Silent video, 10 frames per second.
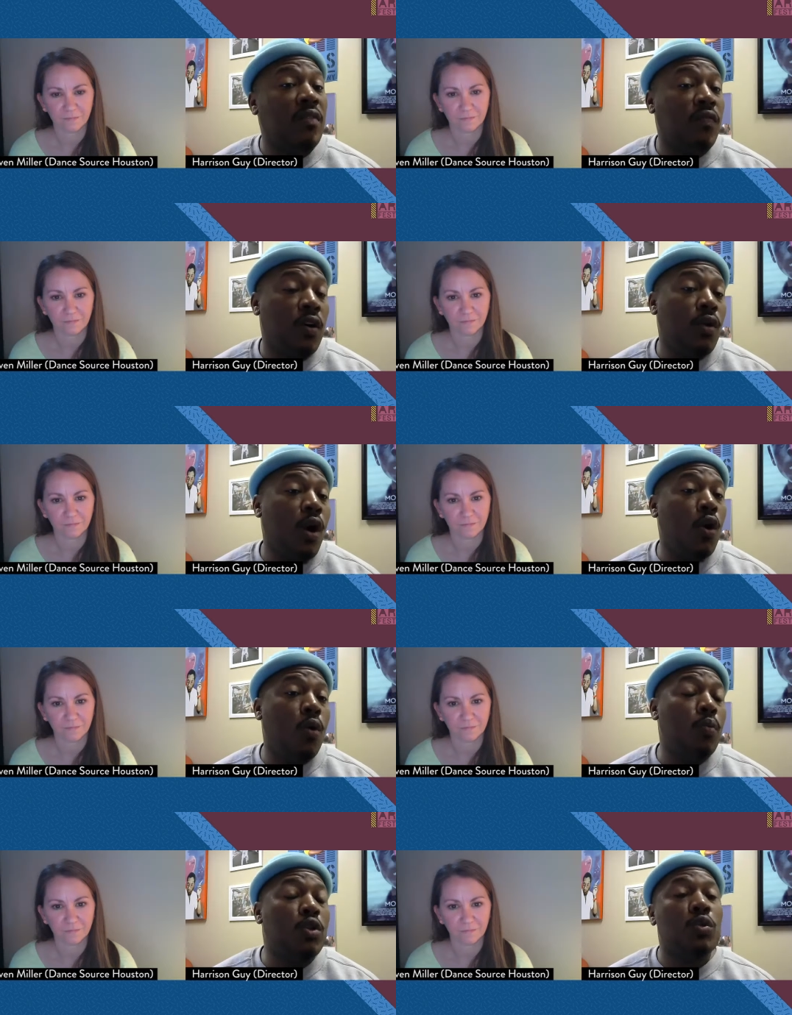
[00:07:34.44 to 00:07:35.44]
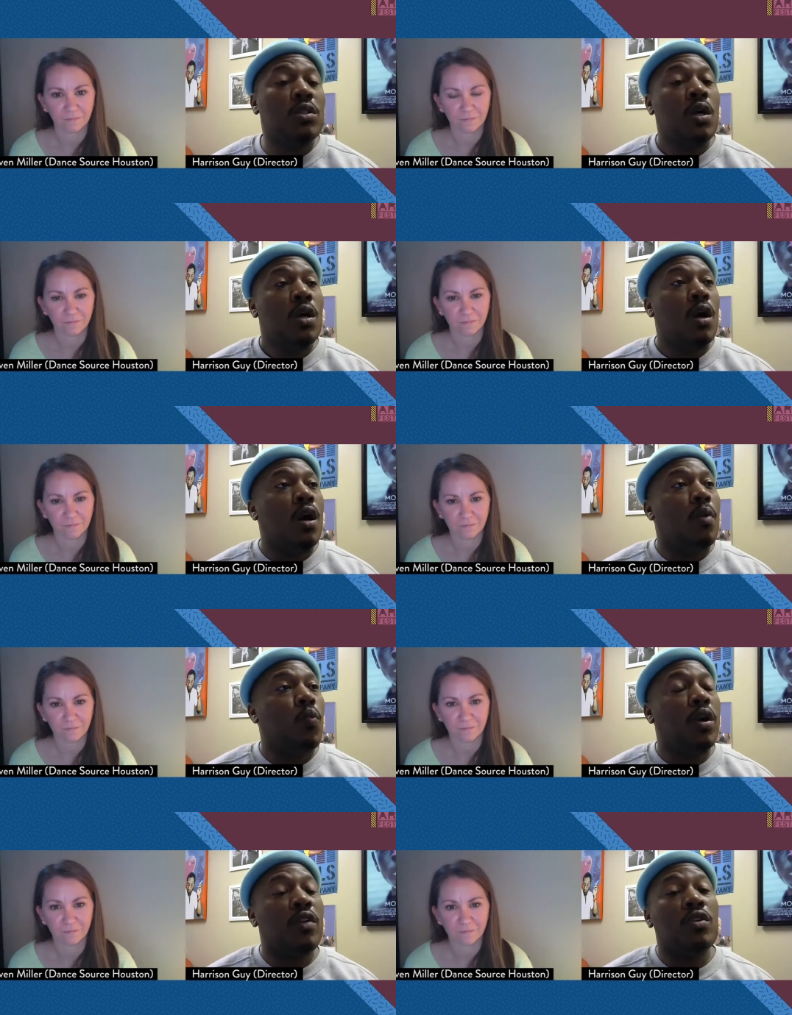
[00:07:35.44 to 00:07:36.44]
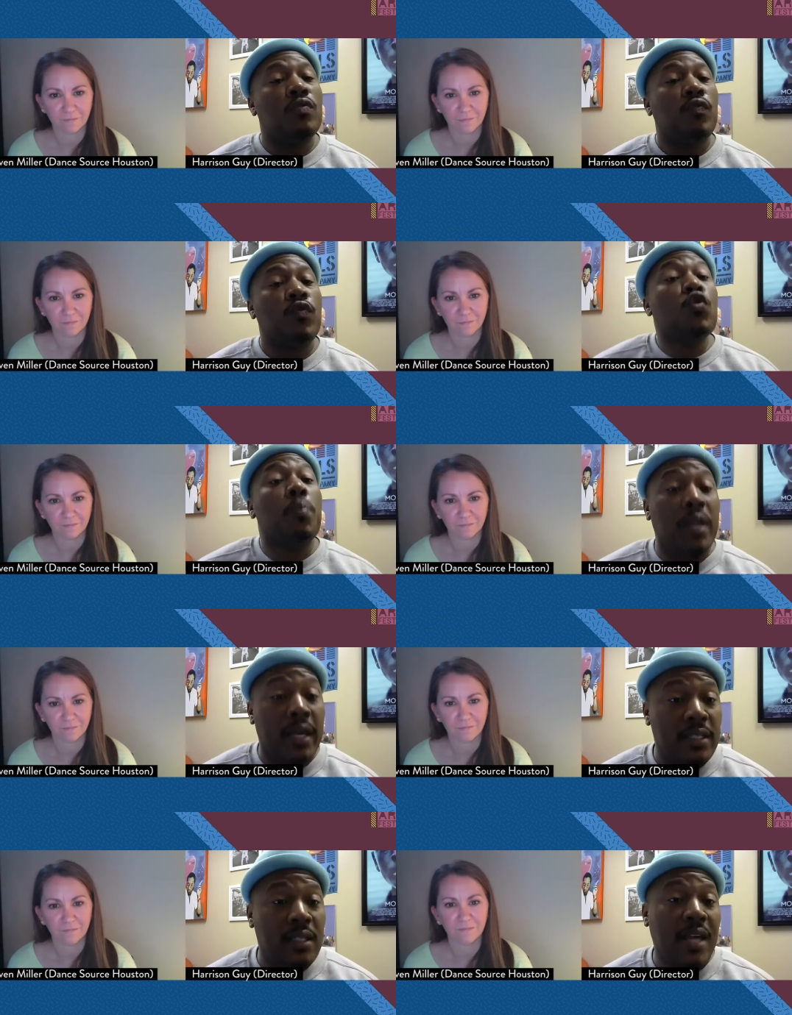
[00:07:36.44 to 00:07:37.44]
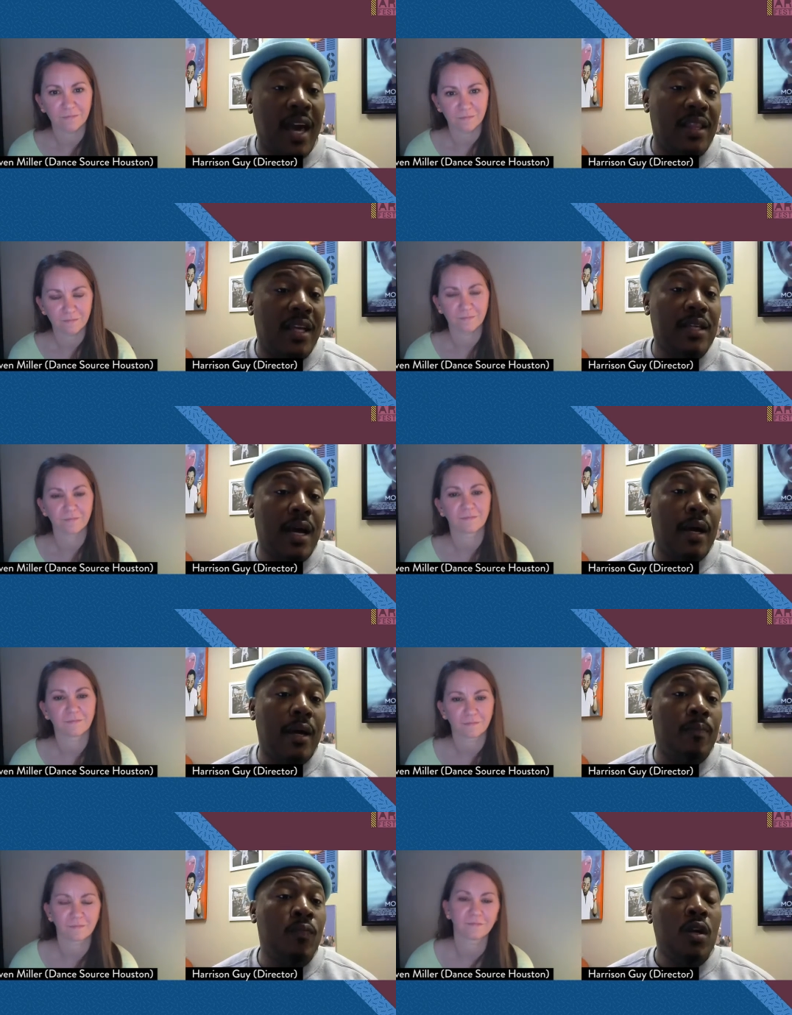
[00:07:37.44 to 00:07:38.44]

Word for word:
Speaker 1: and felt home, which was um, one of the few places at that time